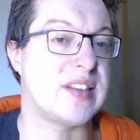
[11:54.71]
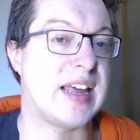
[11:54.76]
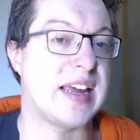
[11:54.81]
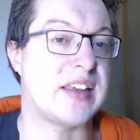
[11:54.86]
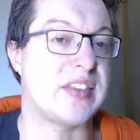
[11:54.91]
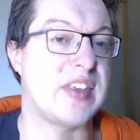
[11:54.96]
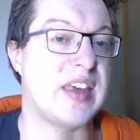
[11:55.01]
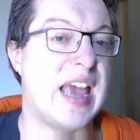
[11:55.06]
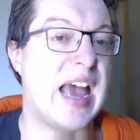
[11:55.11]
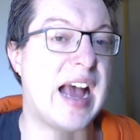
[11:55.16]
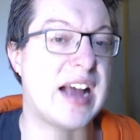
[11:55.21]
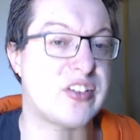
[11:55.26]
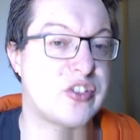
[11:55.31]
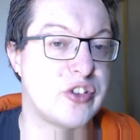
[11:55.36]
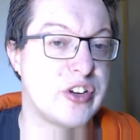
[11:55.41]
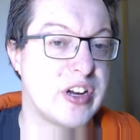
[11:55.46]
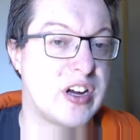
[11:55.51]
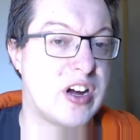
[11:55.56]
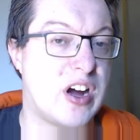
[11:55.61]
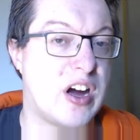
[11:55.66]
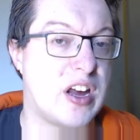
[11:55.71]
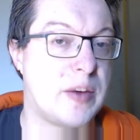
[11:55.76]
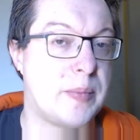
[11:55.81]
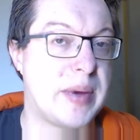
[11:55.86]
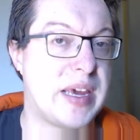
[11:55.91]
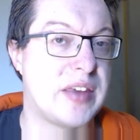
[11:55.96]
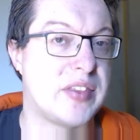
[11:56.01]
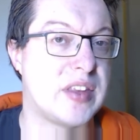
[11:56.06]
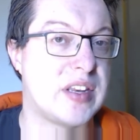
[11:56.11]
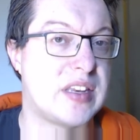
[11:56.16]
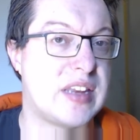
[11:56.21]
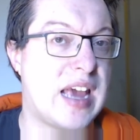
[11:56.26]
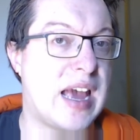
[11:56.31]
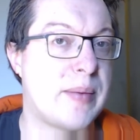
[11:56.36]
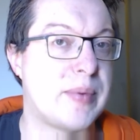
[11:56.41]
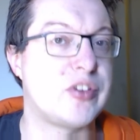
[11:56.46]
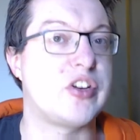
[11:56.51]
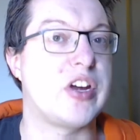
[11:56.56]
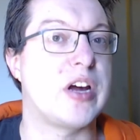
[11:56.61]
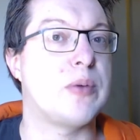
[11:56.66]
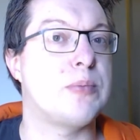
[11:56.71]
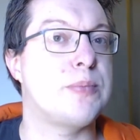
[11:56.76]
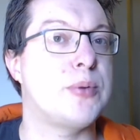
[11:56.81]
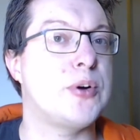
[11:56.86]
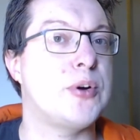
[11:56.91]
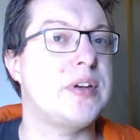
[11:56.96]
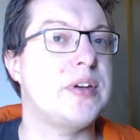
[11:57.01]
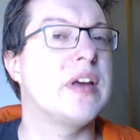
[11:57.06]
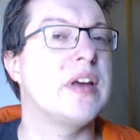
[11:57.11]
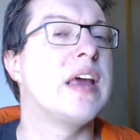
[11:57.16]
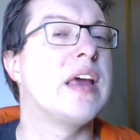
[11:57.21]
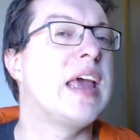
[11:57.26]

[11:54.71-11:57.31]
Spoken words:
like the action economy and the damage output,